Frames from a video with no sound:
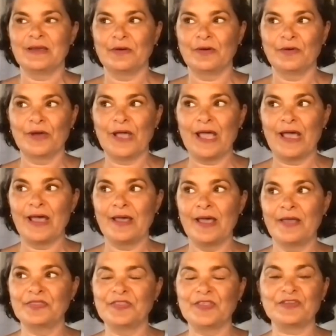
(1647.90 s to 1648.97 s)
oh,
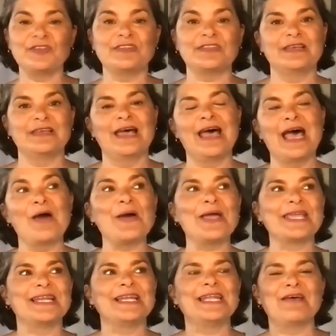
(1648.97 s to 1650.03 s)
and this is how I
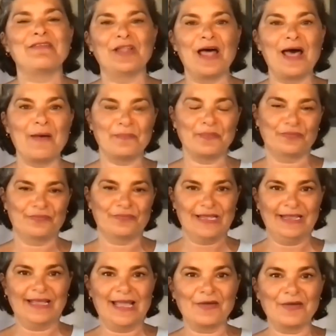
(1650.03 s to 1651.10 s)
could level up.
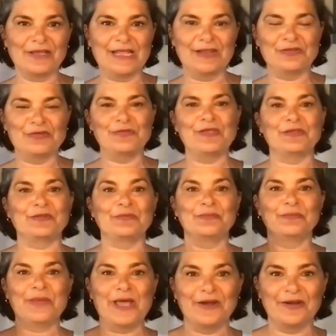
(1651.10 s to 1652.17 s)
Like, how can I do this
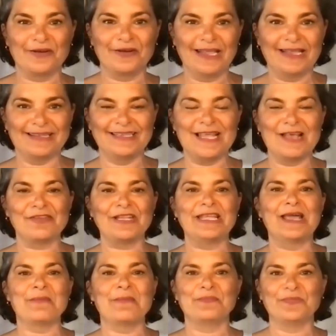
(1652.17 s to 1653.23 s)
better? Like leveling
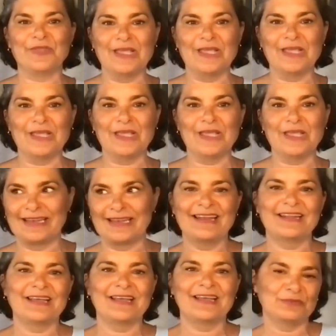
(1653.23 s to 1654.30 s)
up this.
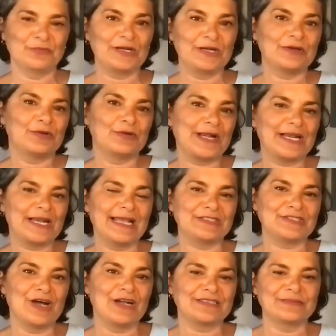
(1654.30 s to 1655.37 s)
And when Gwen
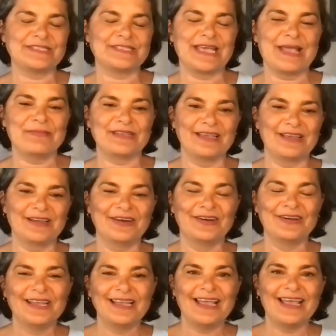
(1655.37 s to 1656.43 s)
and I talk sometimes, I
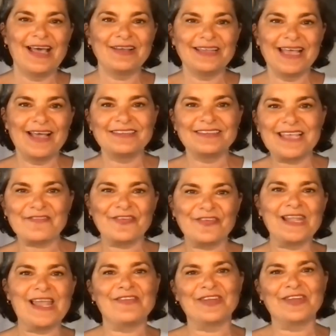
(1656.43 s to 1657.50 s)
go, how's that
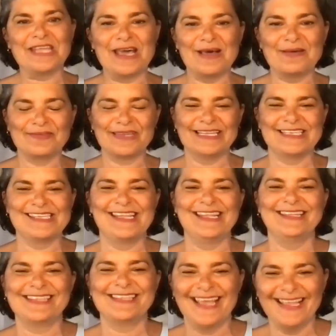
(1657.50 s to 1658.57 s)
for leveling up? And
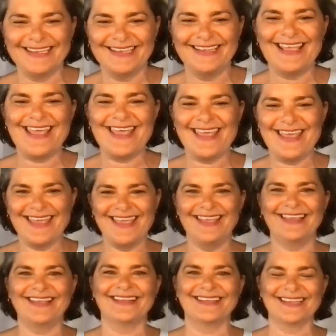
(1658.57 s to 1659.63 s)
she's like,
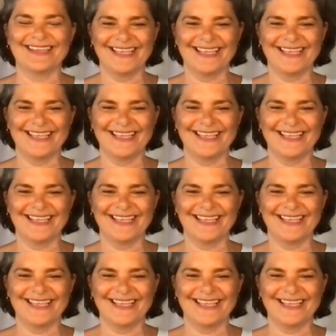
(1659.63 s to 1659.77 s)
yay.